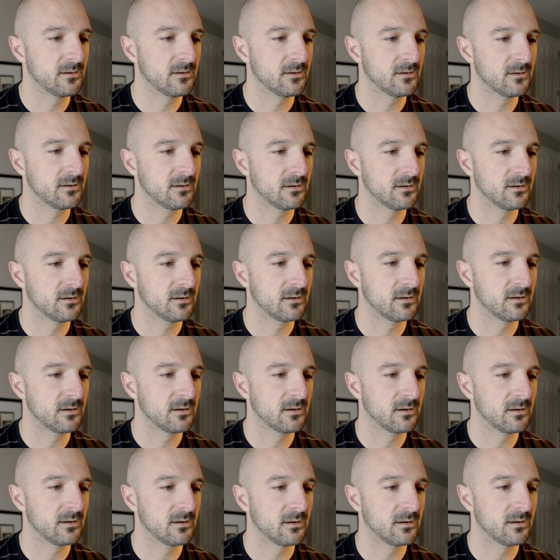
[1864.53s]

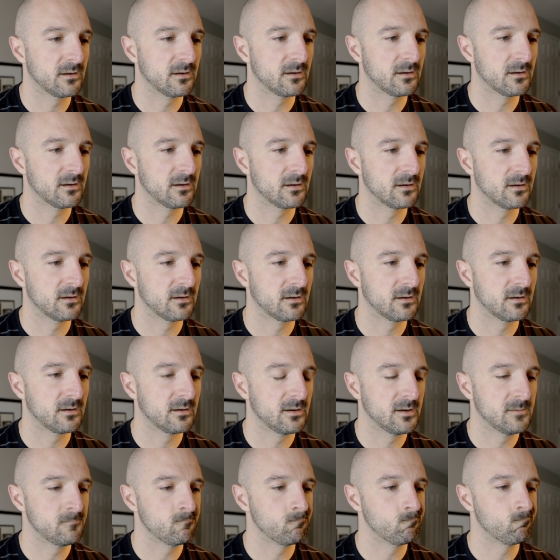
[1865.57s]

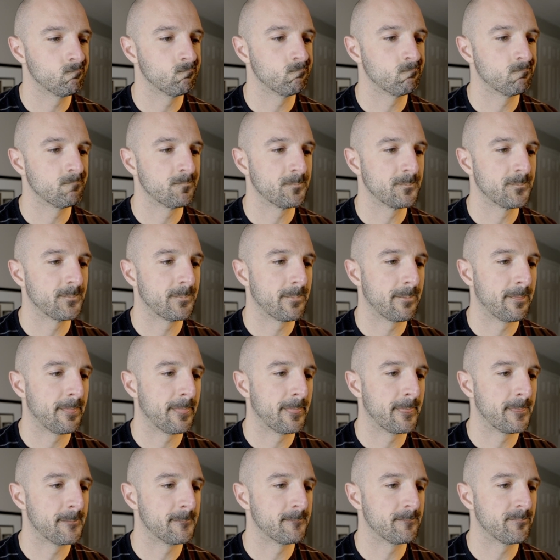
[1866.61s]

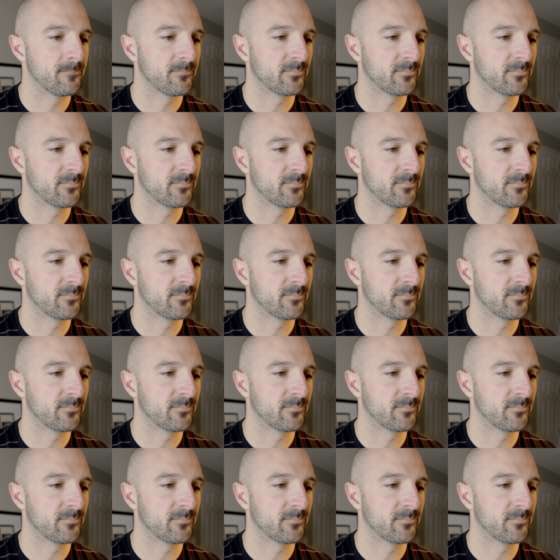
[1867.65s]
[no speech]